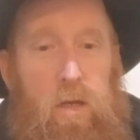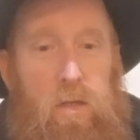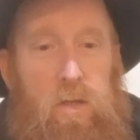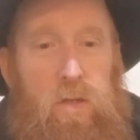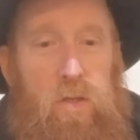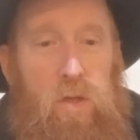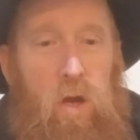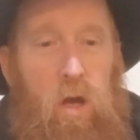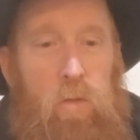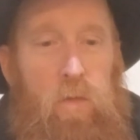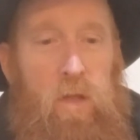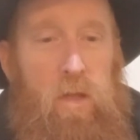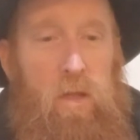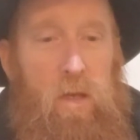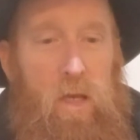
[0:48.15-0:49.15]

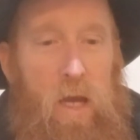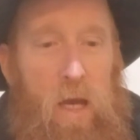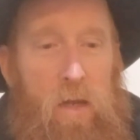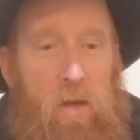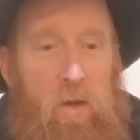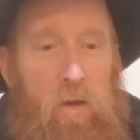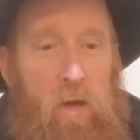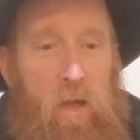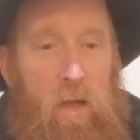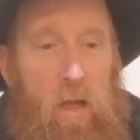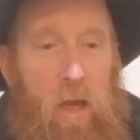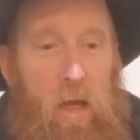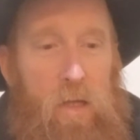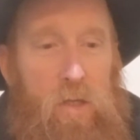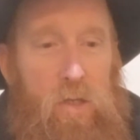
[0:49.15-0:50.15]
Simon the Canaanite,
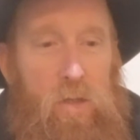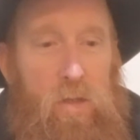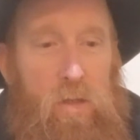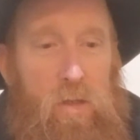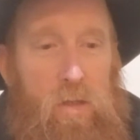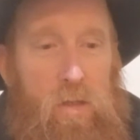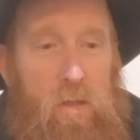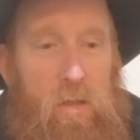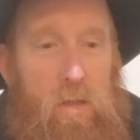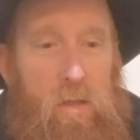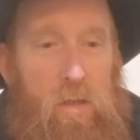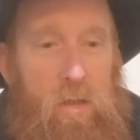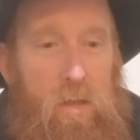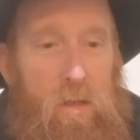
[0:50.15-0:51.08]
and Judas